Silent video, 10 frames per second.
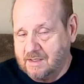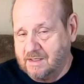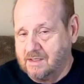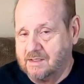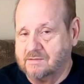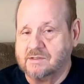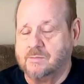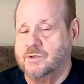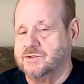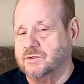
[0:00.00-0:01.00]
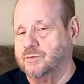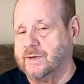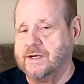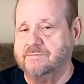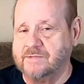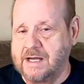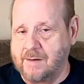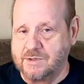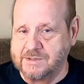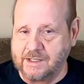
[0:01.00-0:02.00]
uh, commercial grade cameras